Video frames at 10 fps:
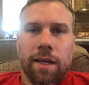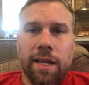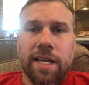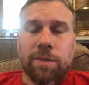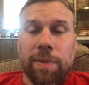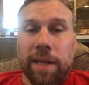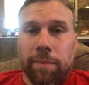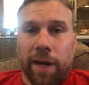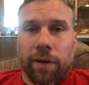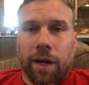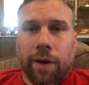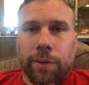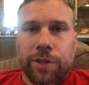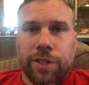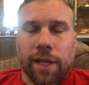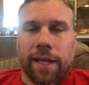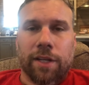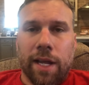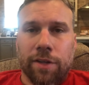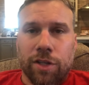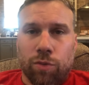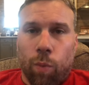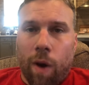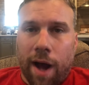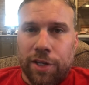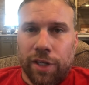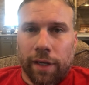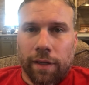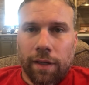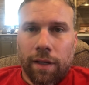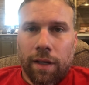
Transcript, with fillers: is being better coached. Like in just watching,